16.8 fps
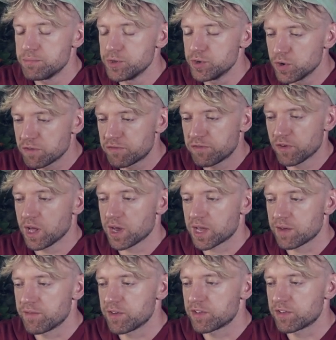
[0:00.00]
Beautiful.
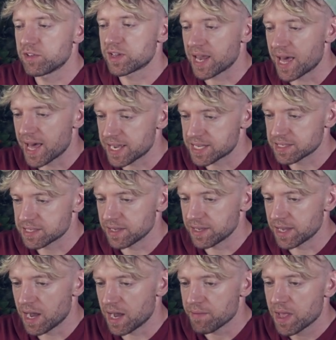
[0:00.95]
Okay, this is looking
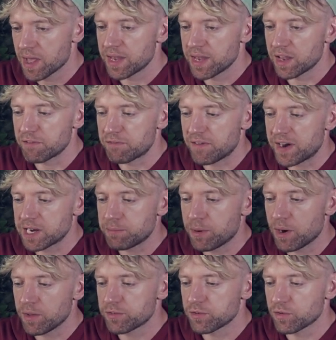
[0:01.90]
excellent now. Now, the final
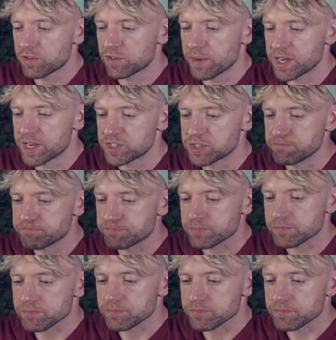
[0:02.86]
part of this automation